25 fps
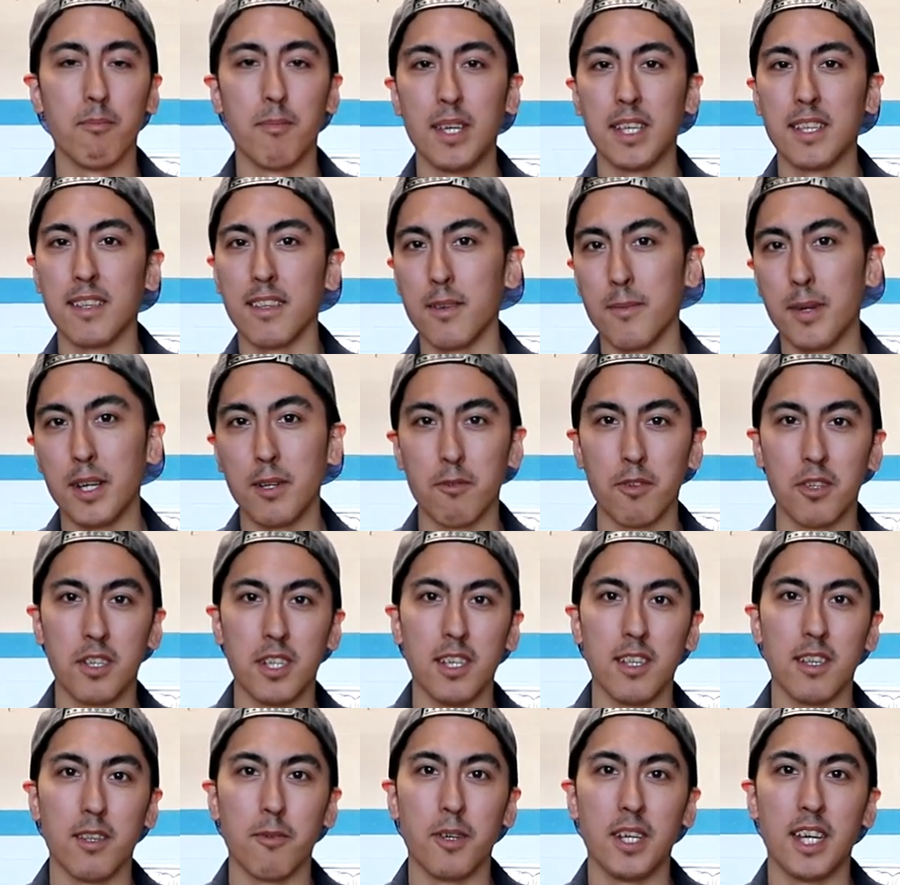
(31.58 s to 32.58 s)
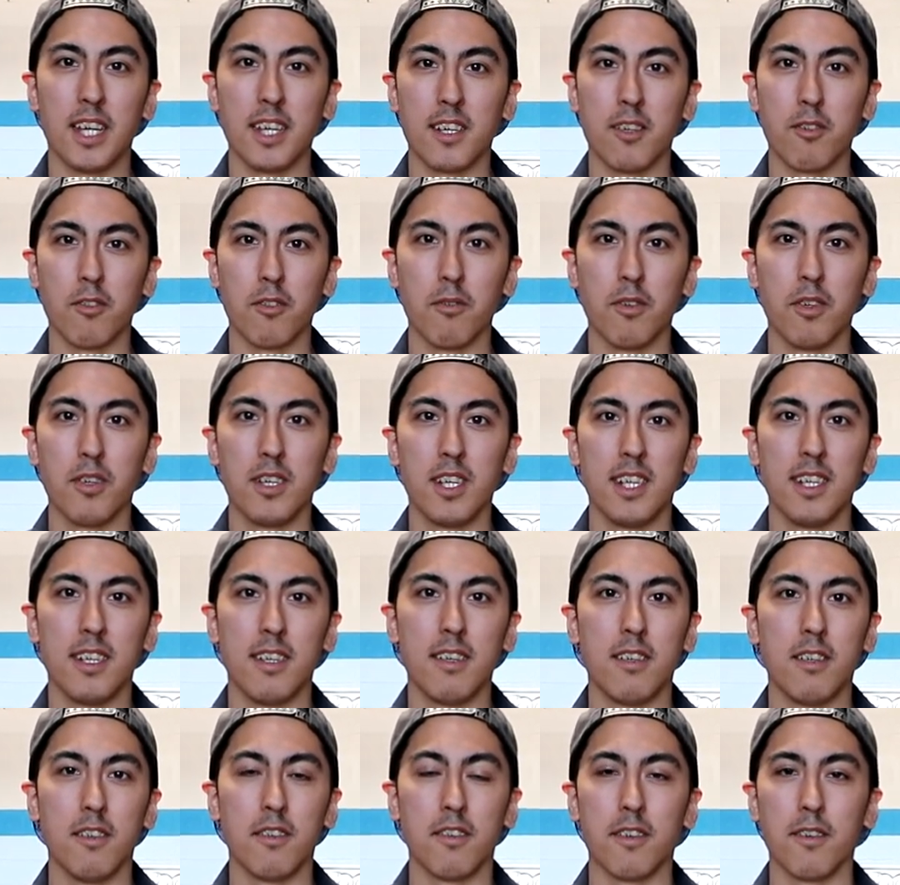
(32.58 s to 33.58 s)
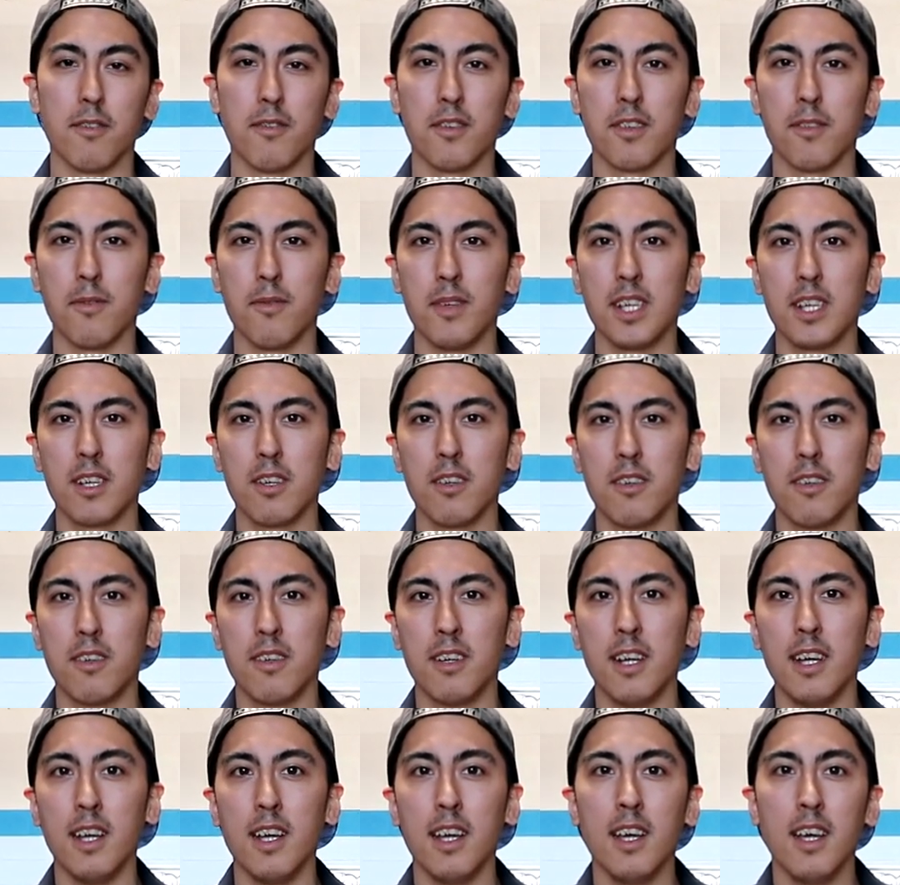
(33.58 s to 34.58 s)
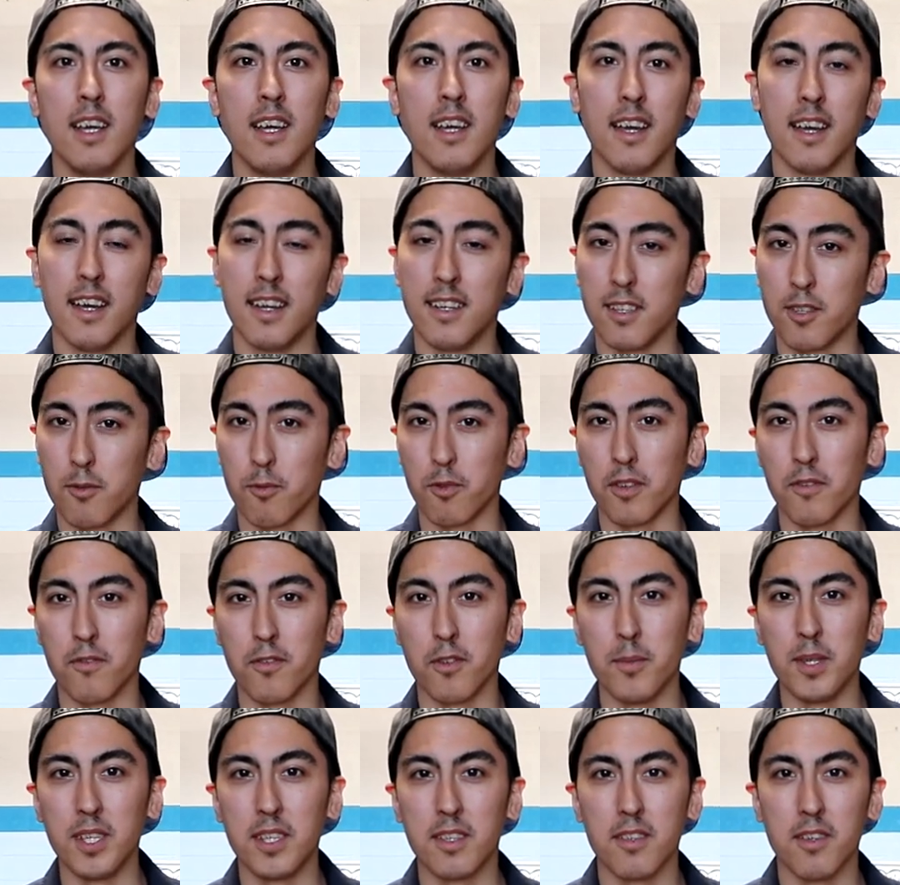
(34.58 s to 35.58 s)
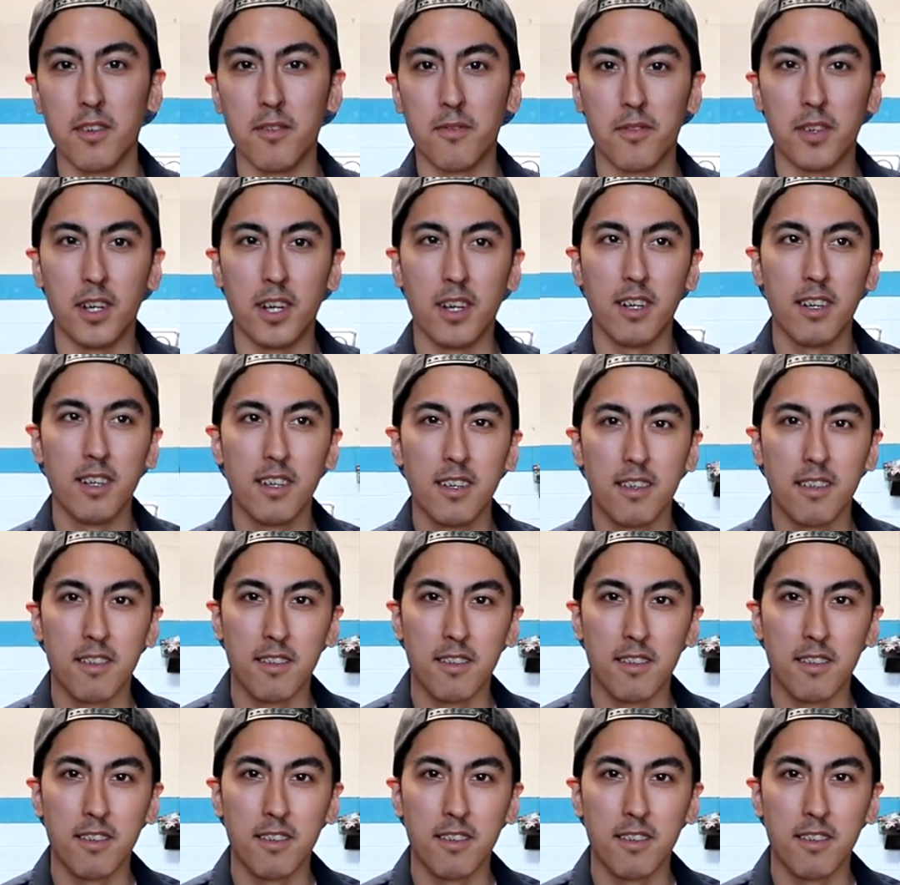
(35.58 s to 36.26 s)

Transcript: basically my routine, the way I go through it to service the vehicle, and it's worked for me so far.